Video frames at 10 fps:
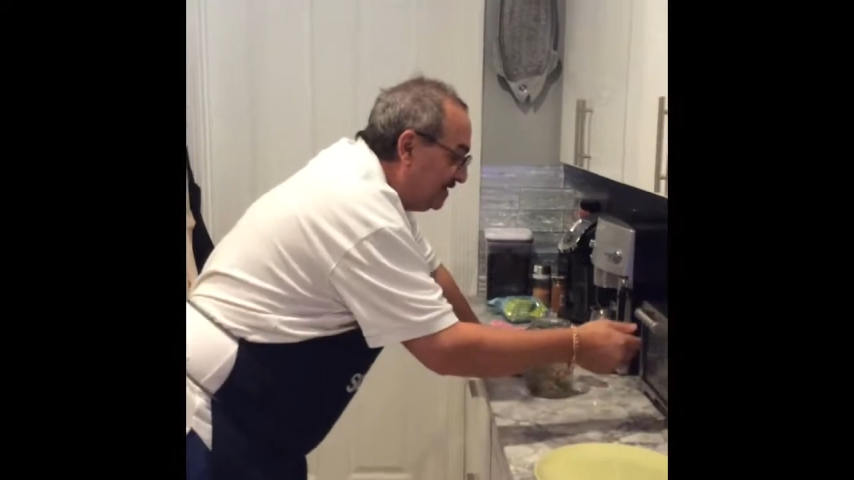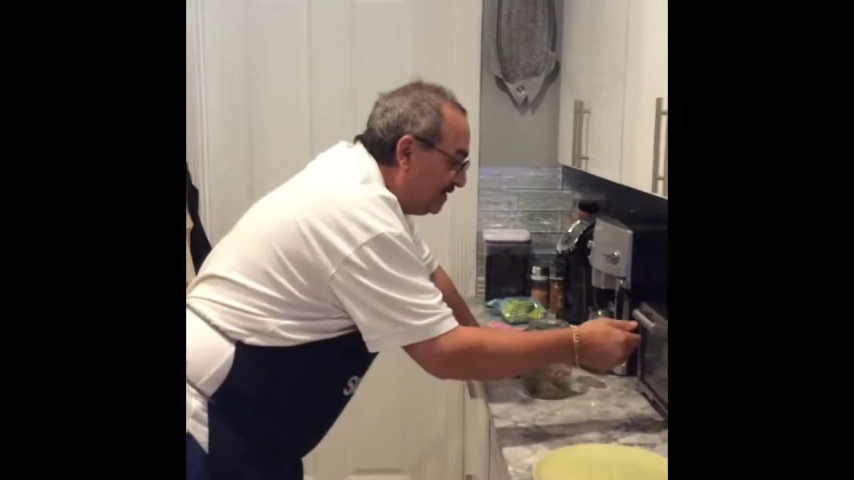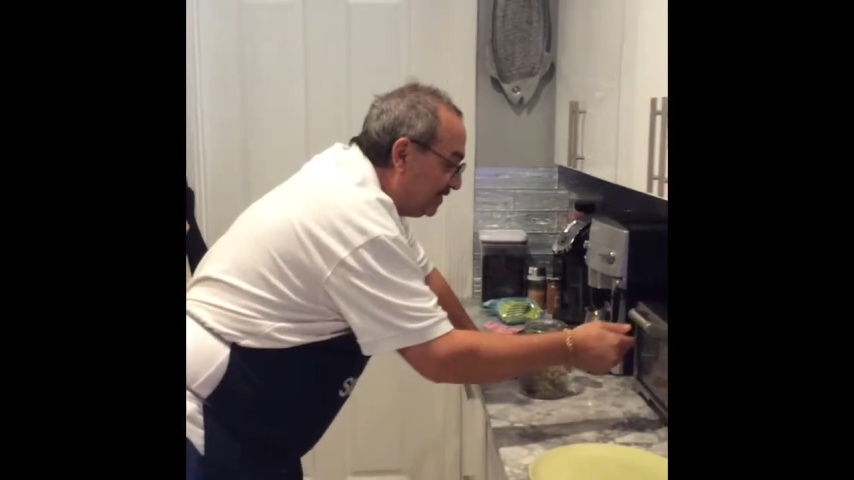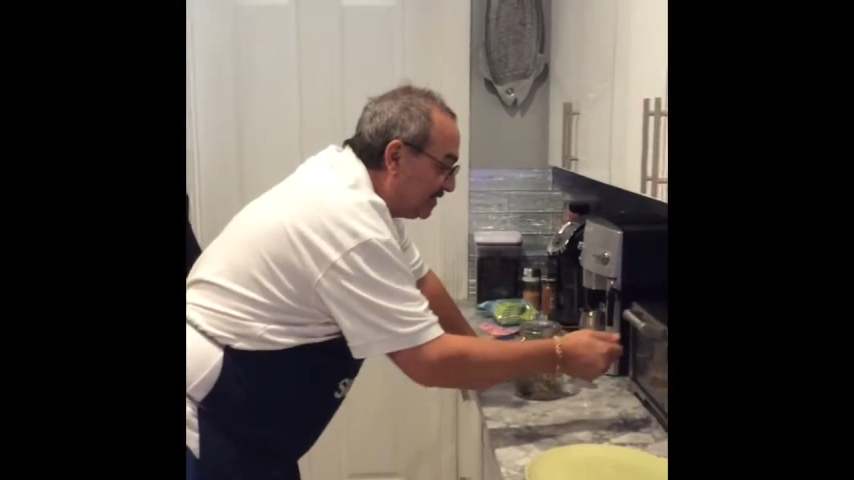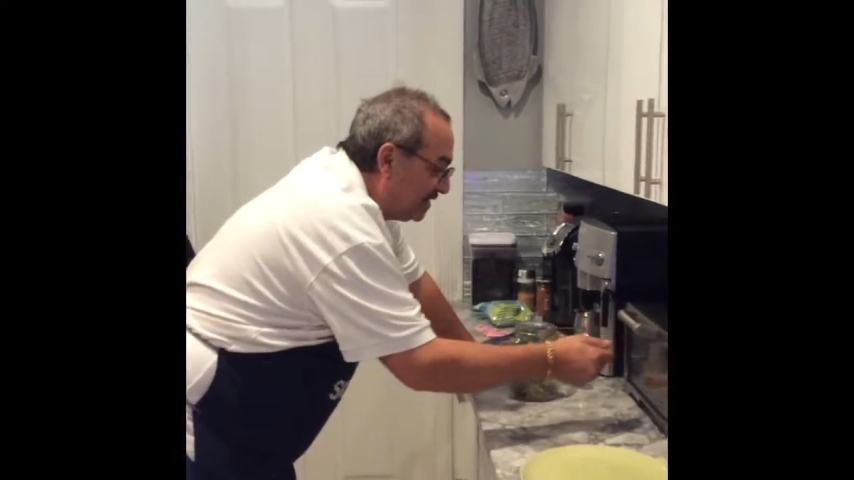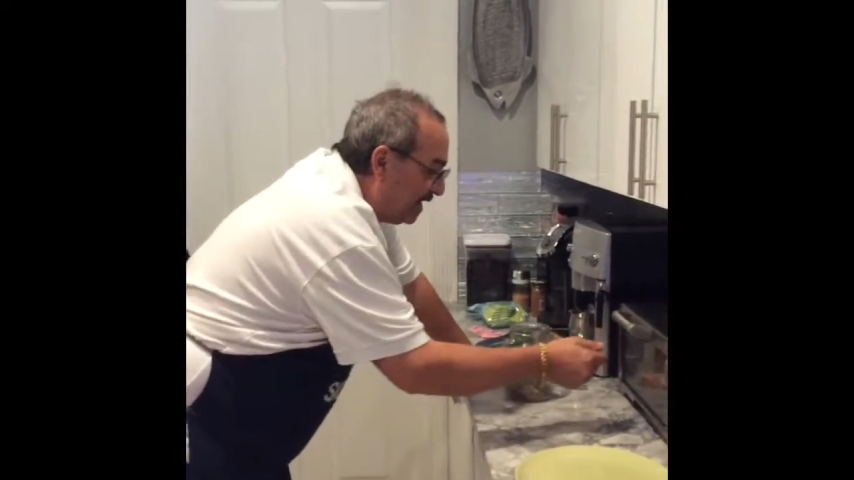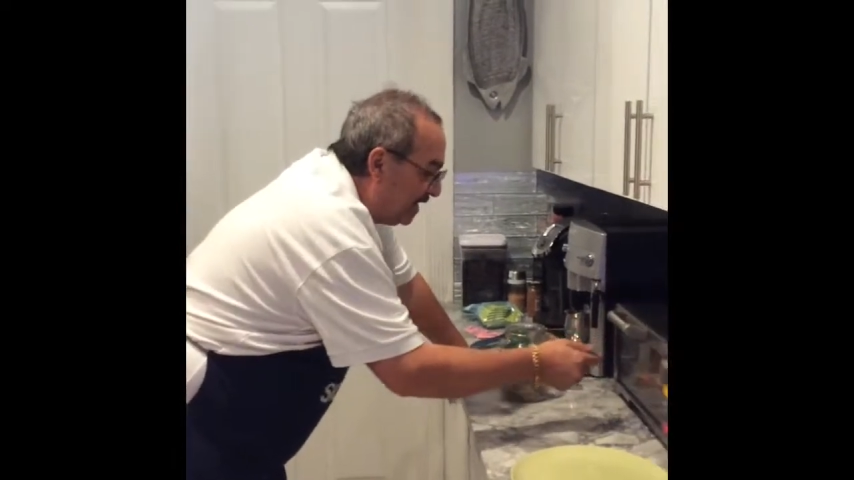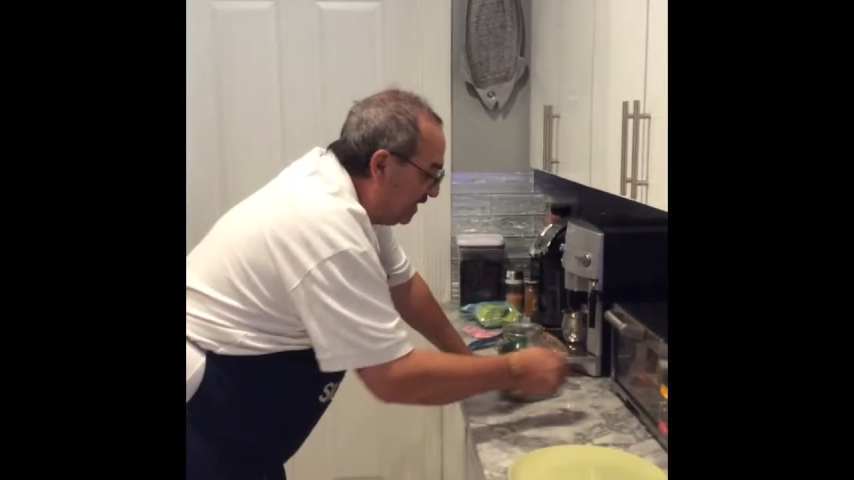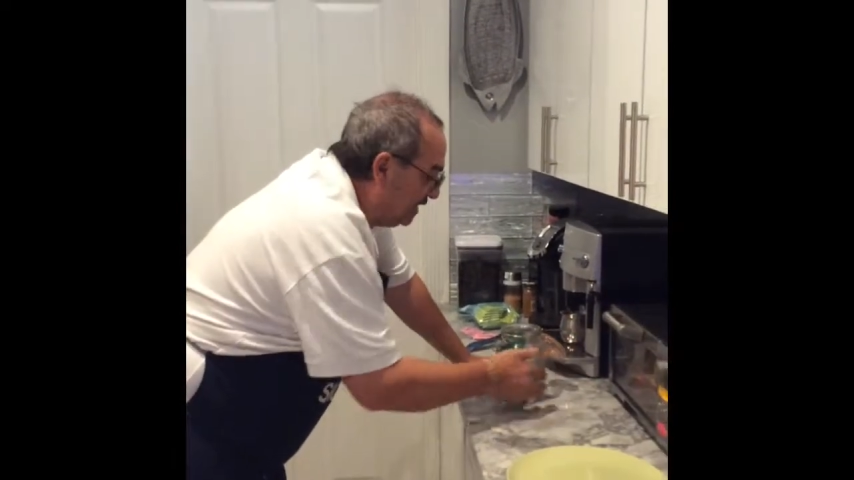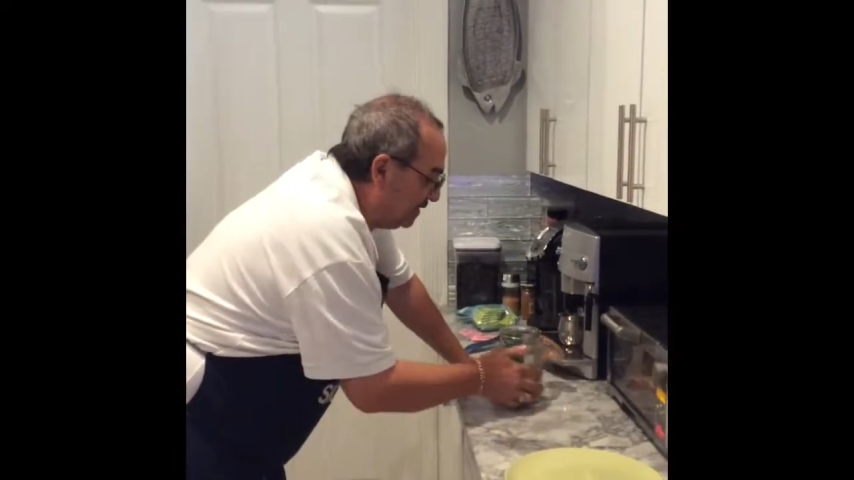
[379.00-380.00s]

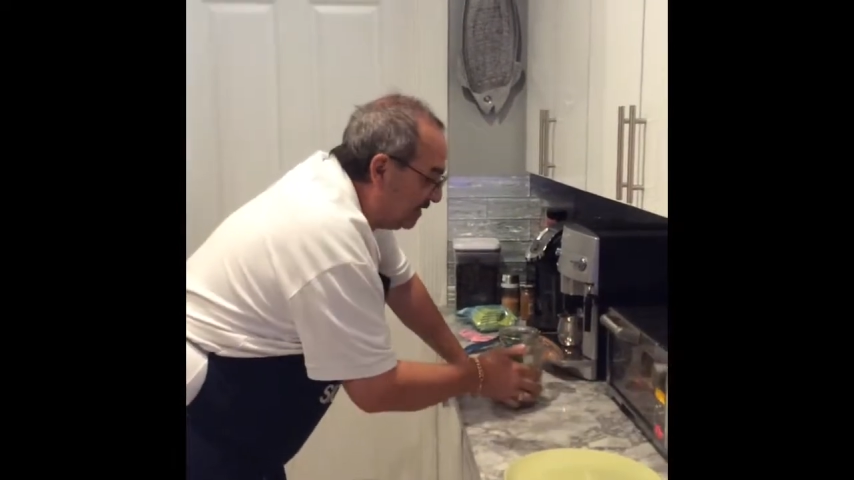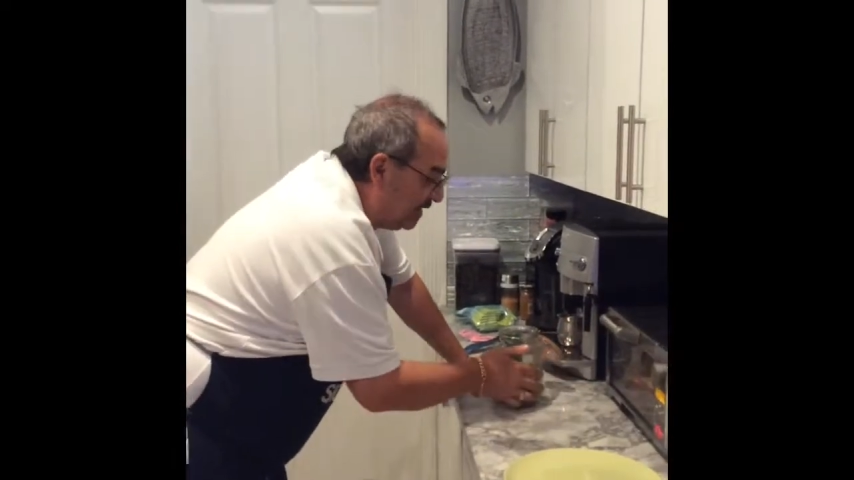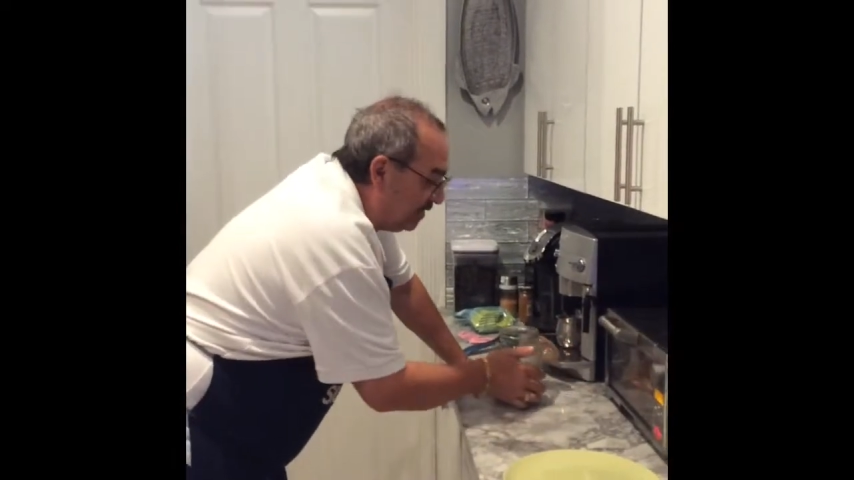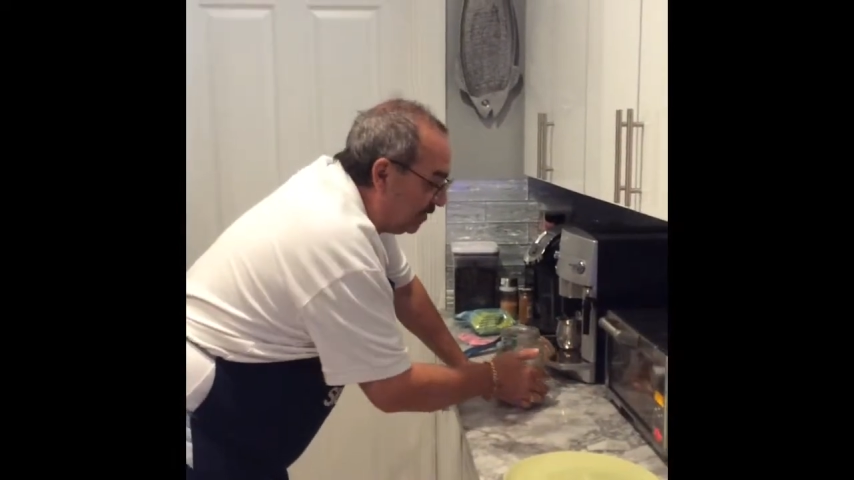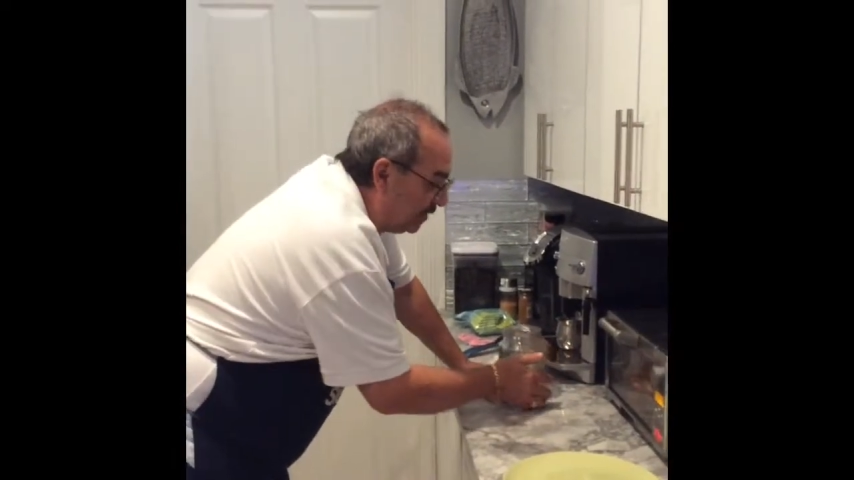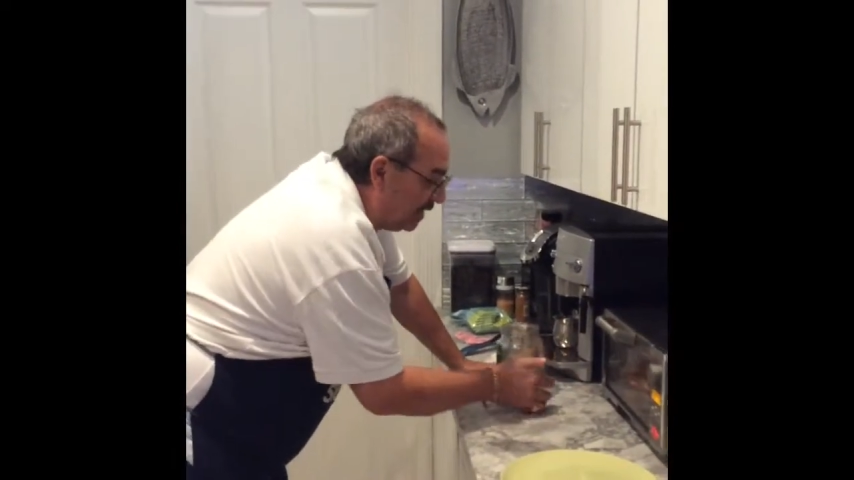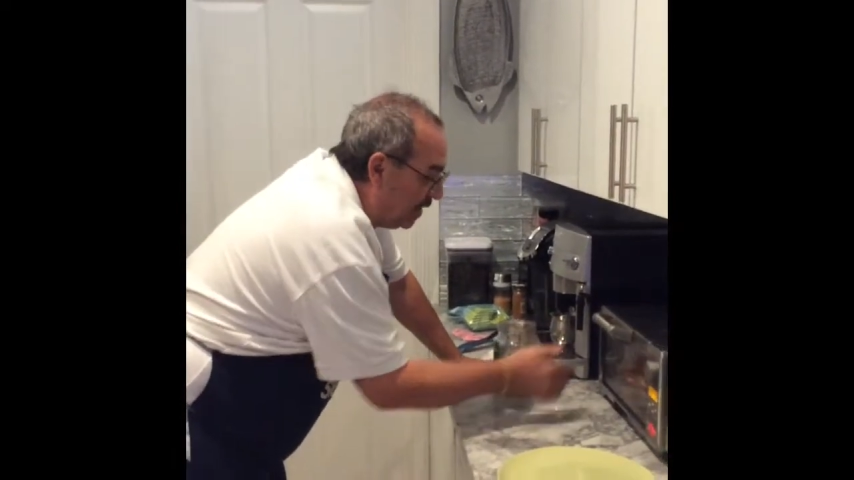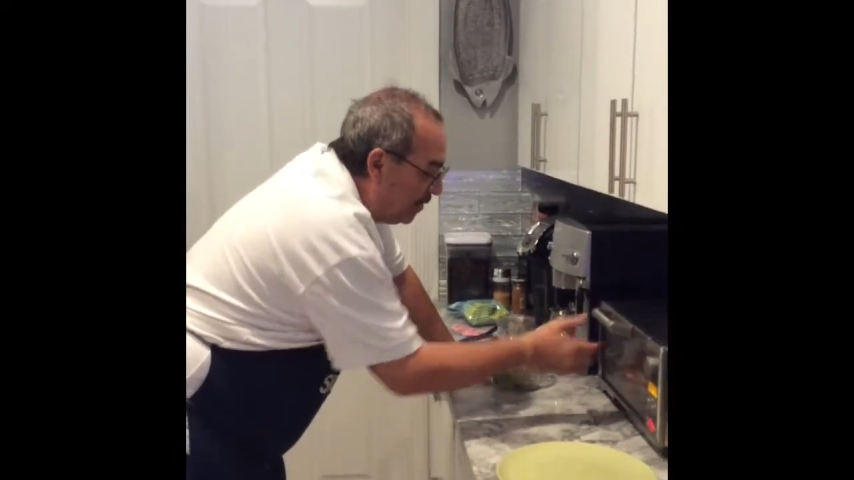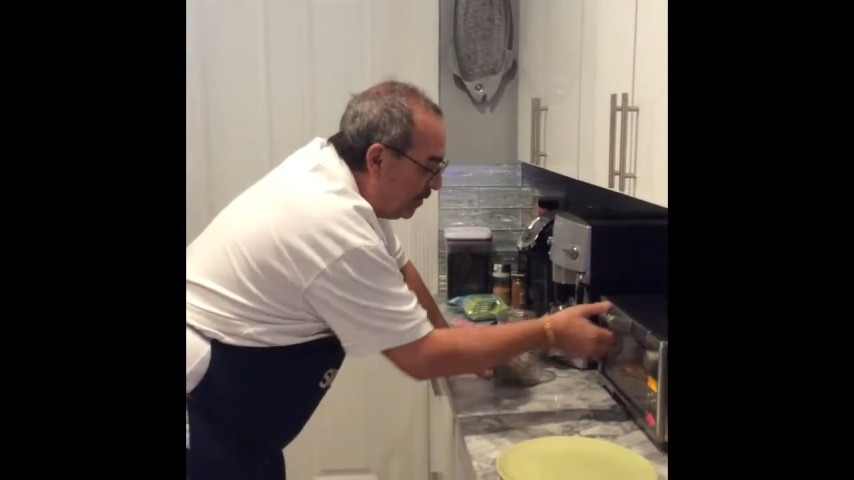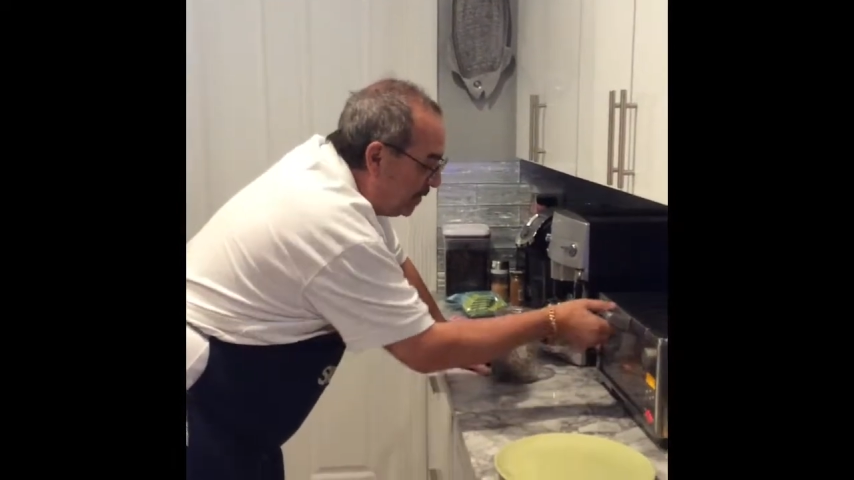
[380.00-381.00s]
Okay, now here we
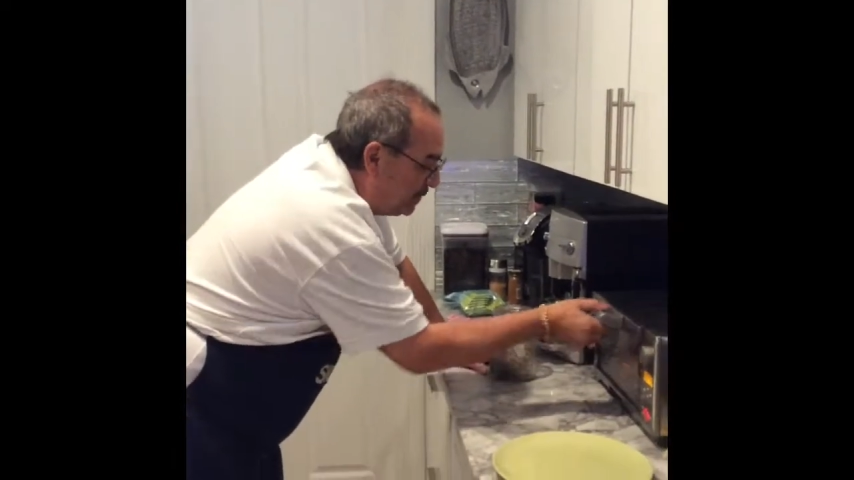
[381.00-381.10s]
go.